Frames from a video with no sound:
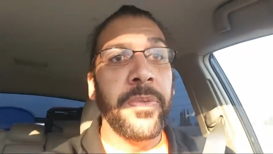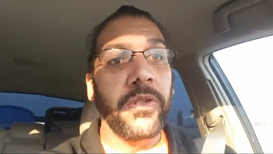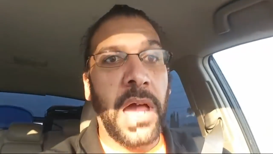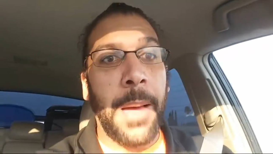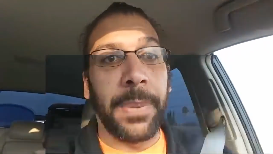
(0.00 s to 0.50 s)

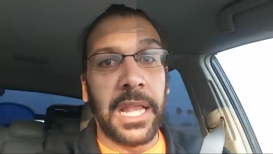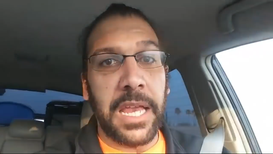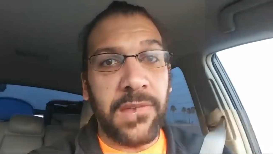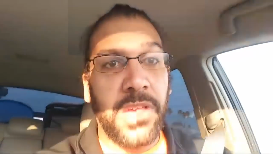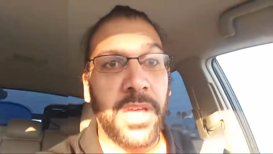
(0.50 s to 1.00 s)
Do not
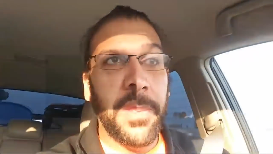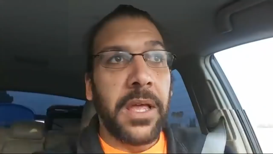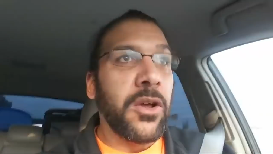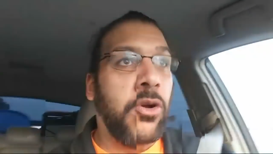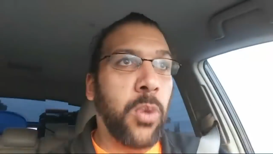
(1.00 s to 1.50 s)
believe them.
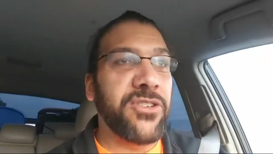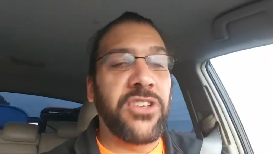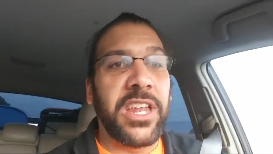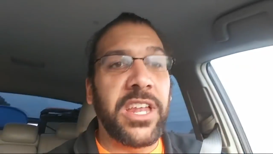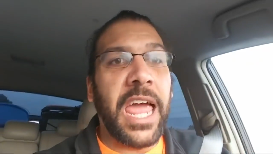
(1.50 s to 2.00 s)

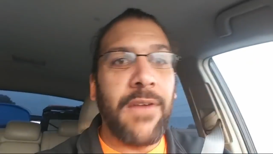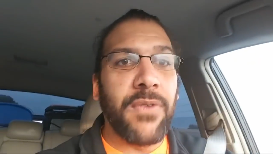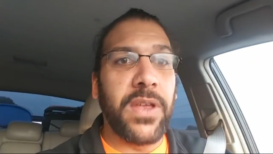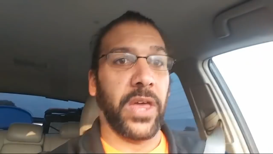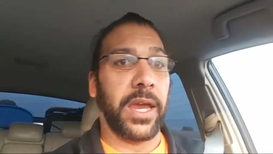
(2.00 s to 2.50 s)
Question
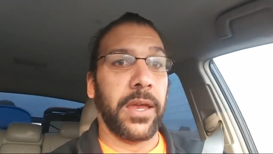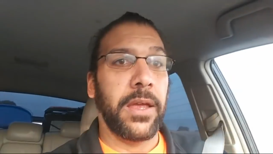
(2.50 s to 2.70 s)
everything.